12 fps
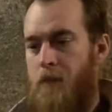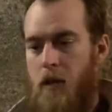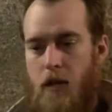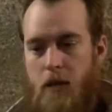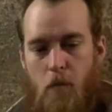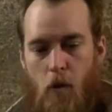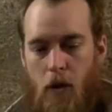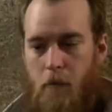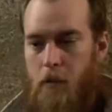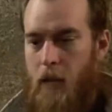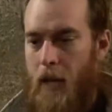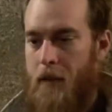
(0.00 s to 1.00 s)
It's more
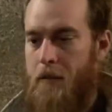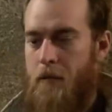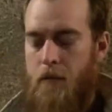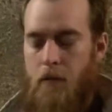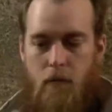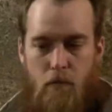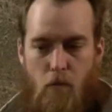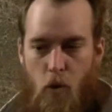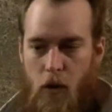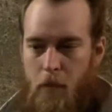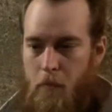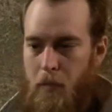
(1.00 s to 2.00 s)
complex, more
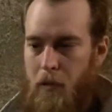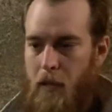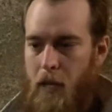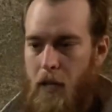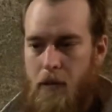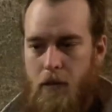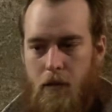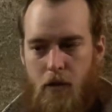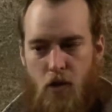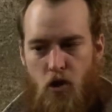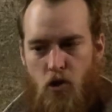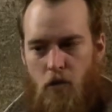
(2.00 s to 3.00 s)
complete. The
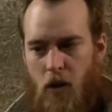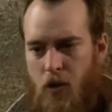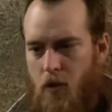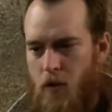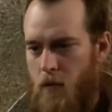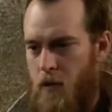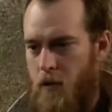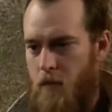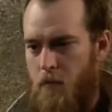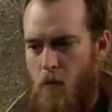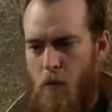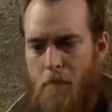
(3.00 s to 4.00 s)
structure is
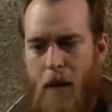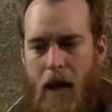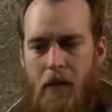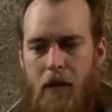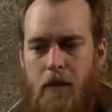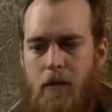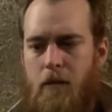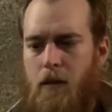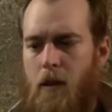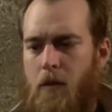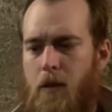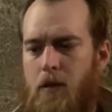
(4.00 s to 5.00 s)
more balanced.
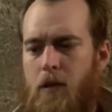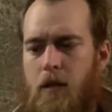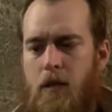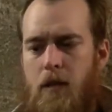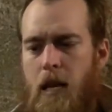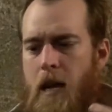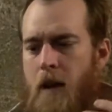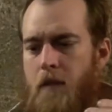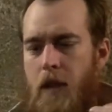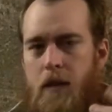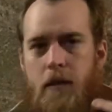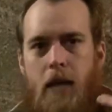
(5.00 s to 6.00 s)

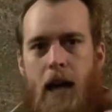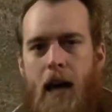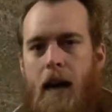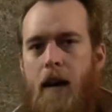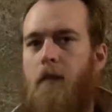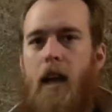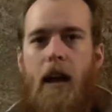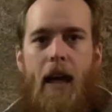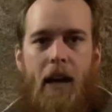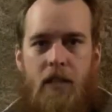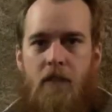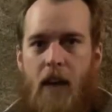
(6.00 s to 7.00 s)
They just have that
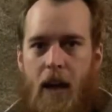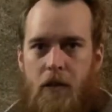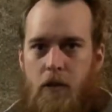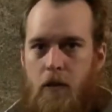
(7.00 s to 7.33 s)
X factor